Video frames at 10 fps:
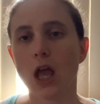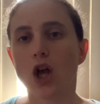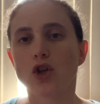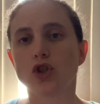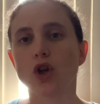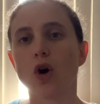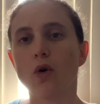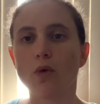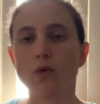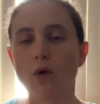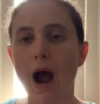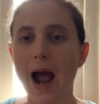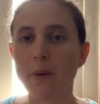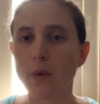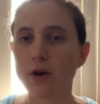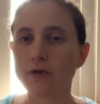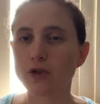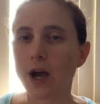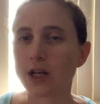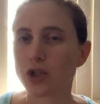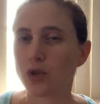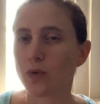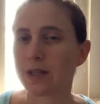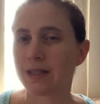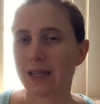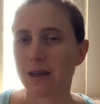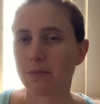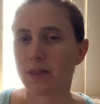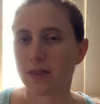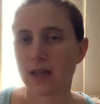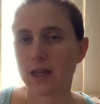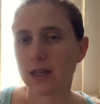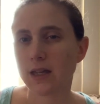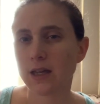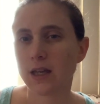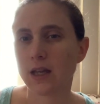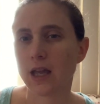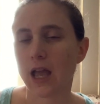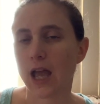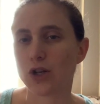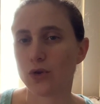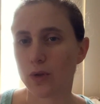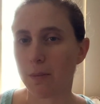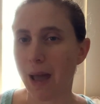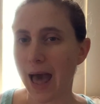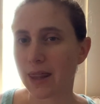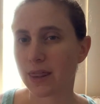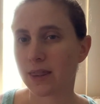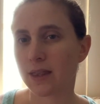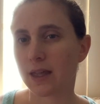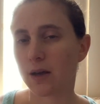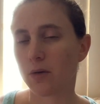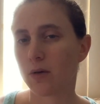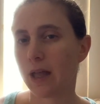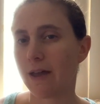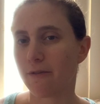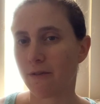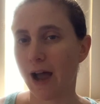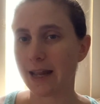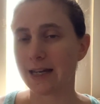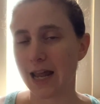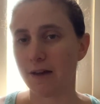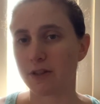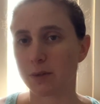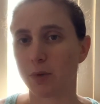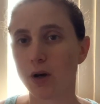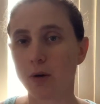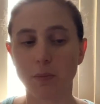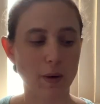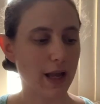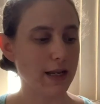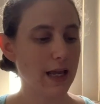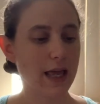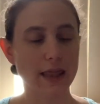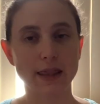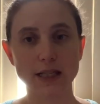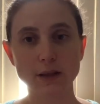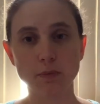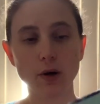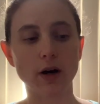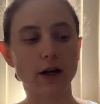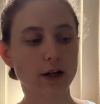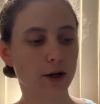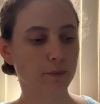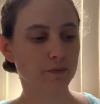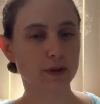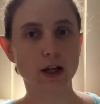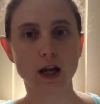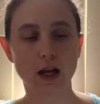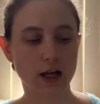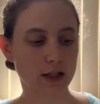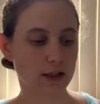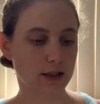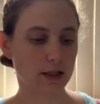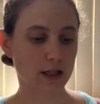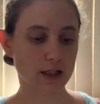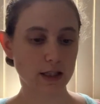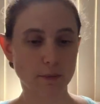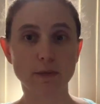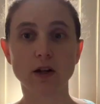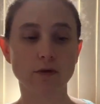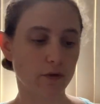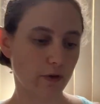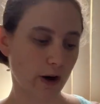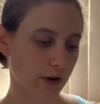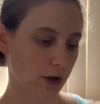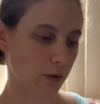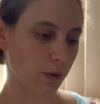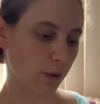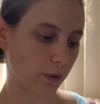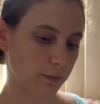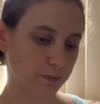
So I would have tried to do the same thing and do the math if I didn't have this book, but this book does something very cool.